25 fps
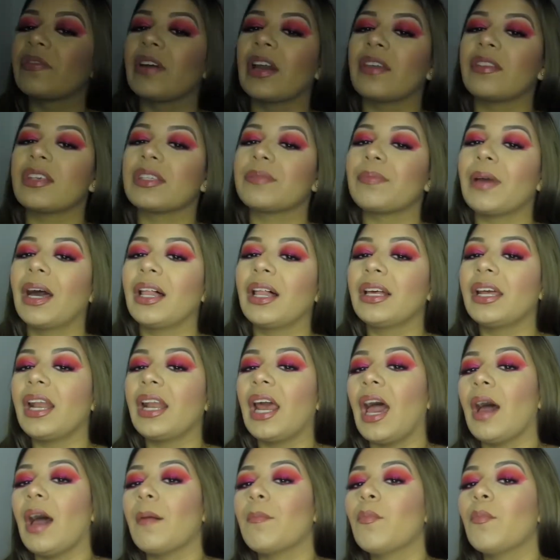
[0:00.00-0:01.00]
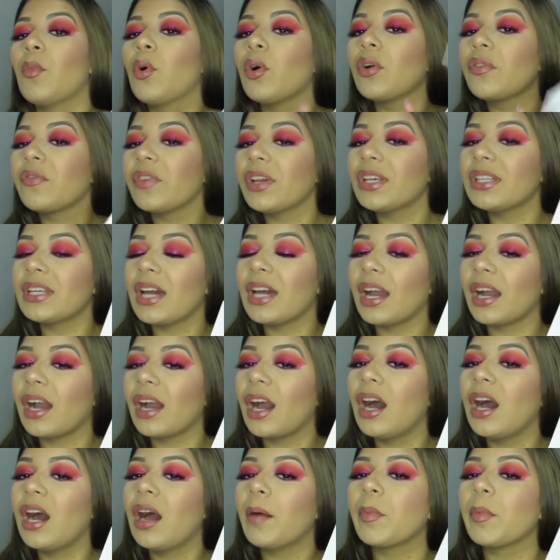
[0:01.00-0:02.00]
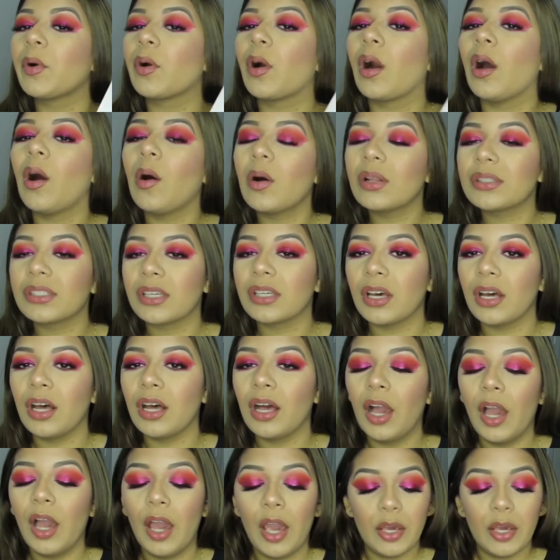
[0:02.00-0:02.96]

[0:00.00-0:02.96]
this palette at morphe.com or Ulta.